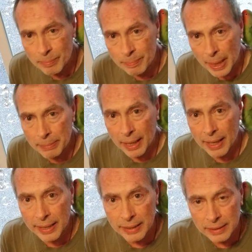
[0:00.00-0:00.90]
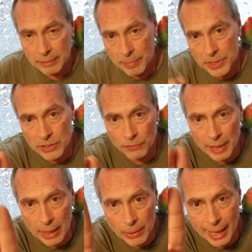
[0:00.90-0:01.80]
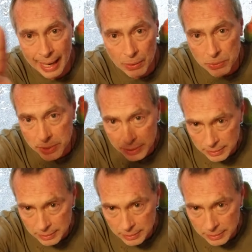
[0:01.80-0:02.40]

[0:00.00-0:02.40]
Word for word: Bye bye. Mr. Flower out.